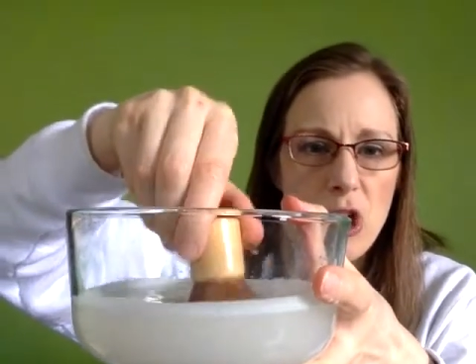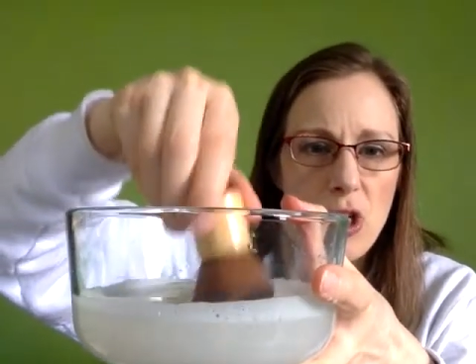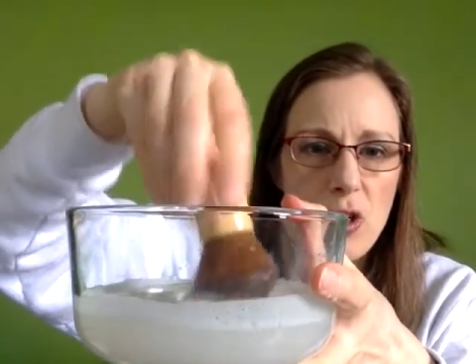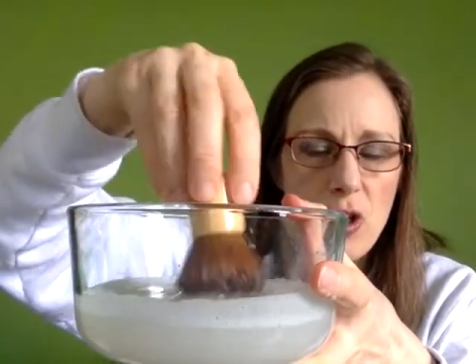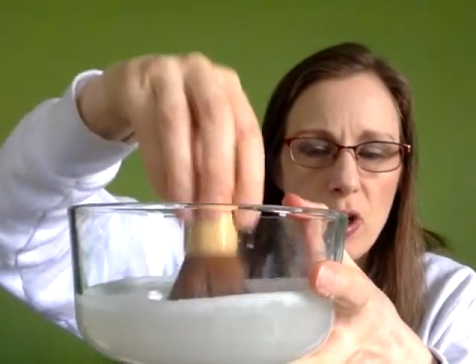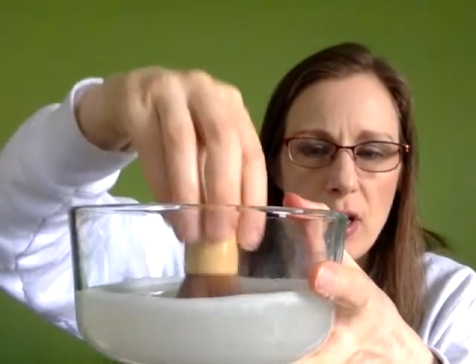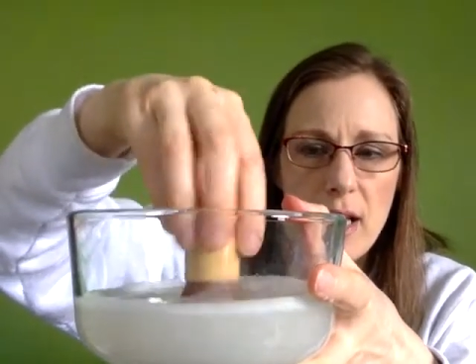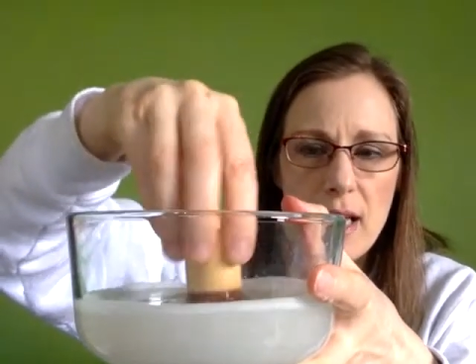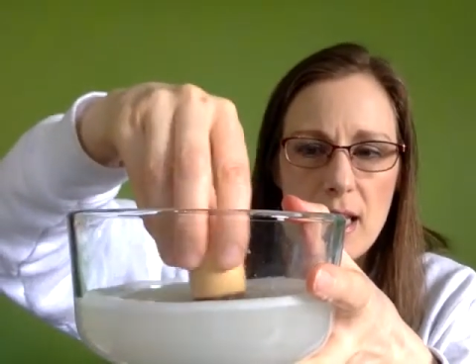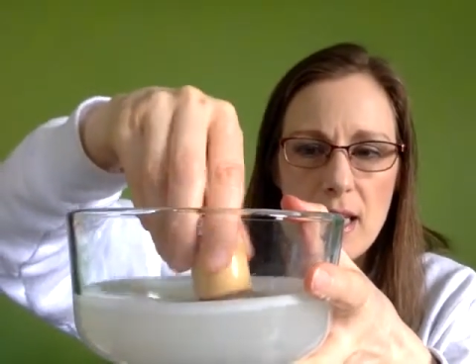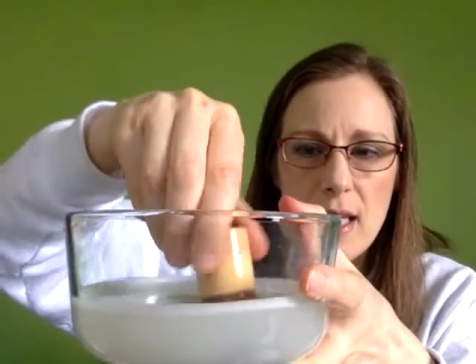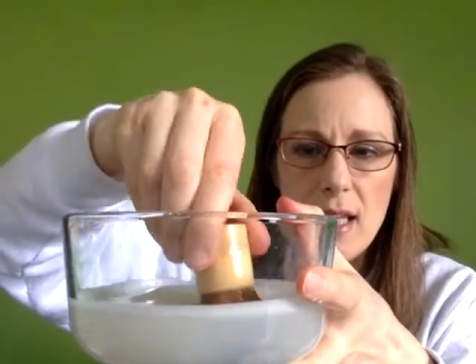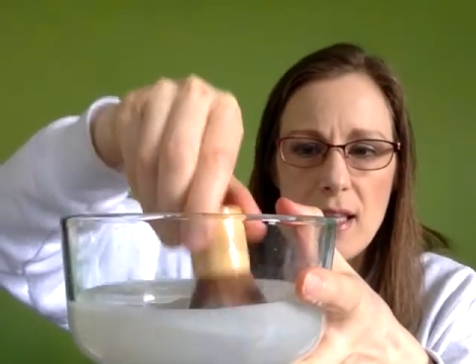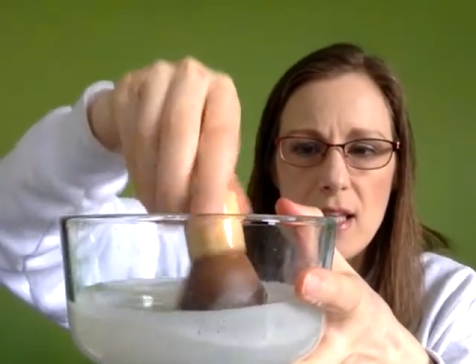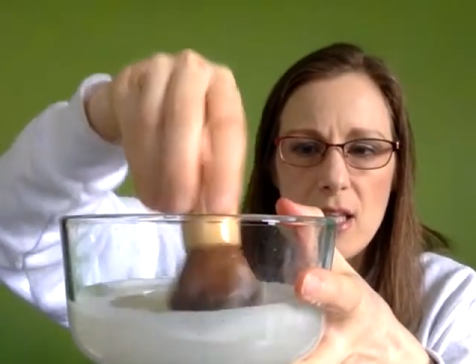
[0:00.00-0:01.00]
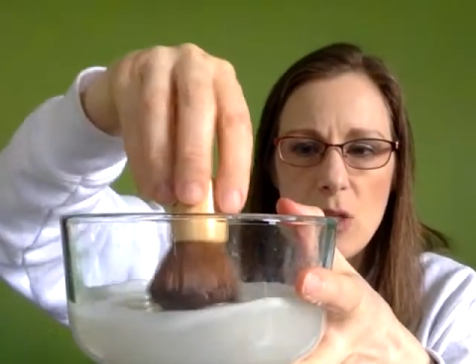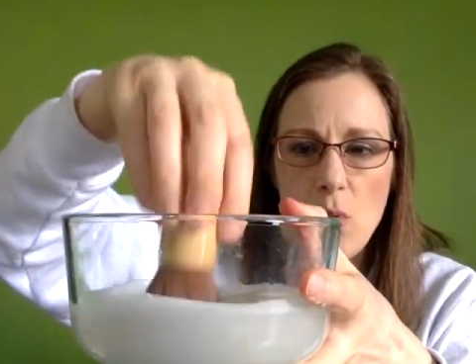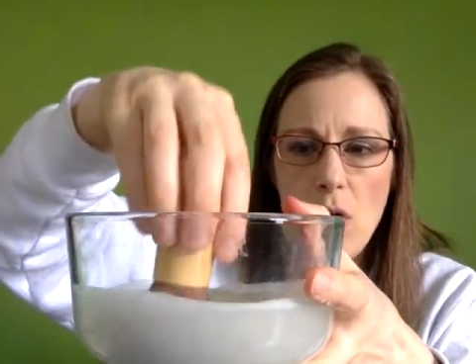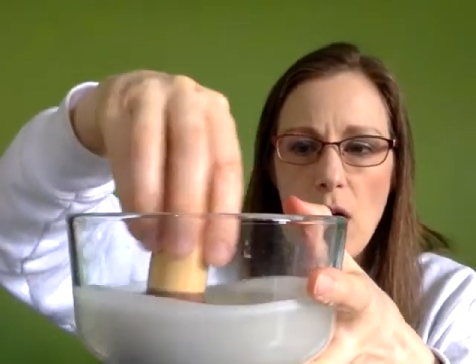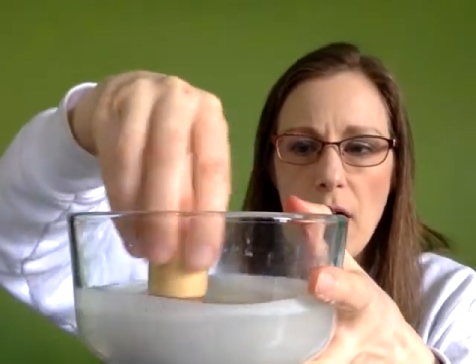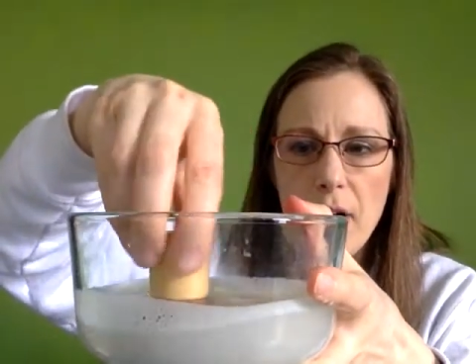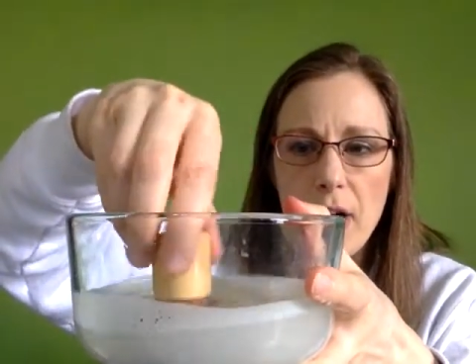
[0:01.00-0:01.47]
So you're going to see this
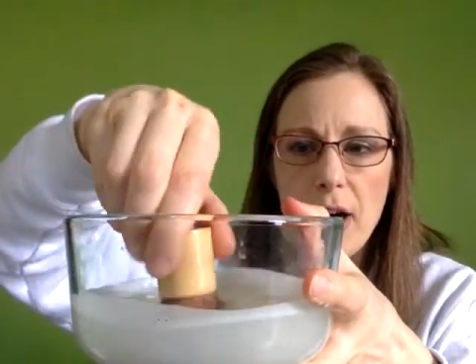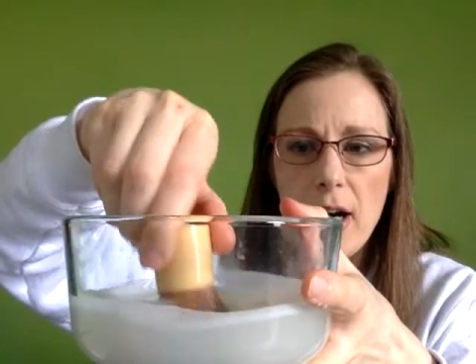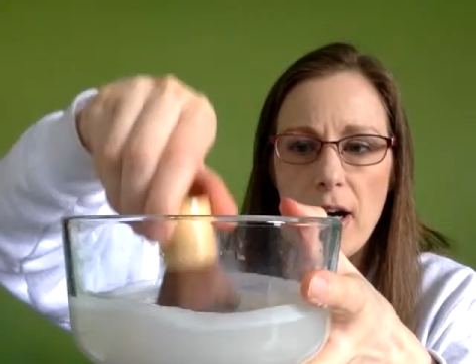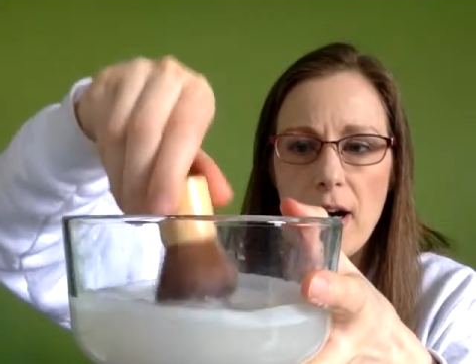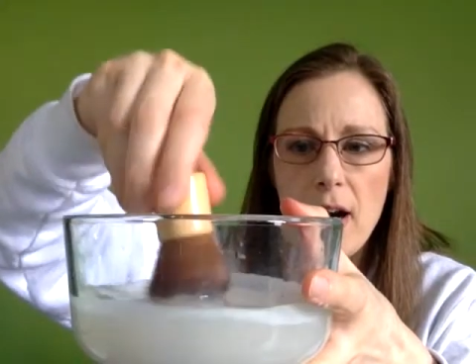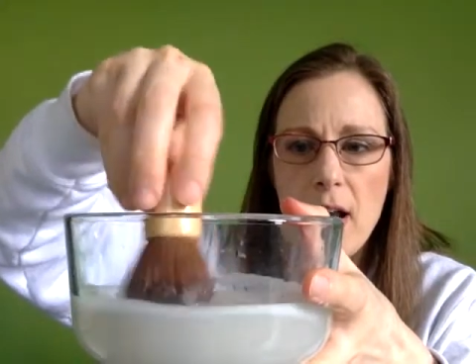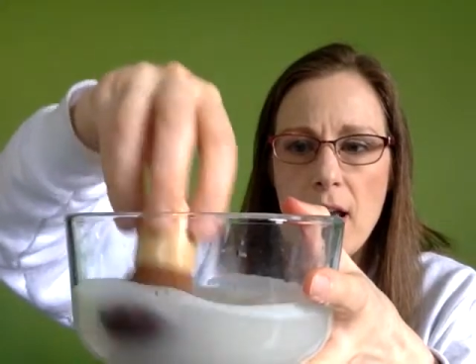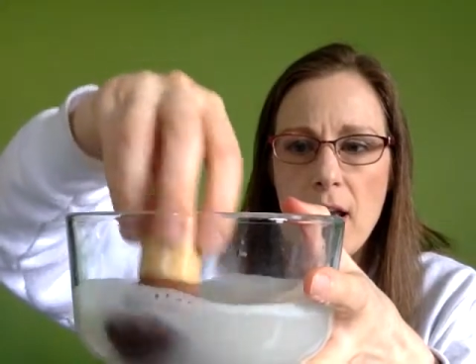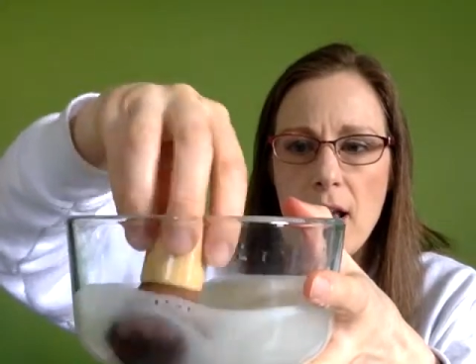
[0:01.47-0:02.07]
water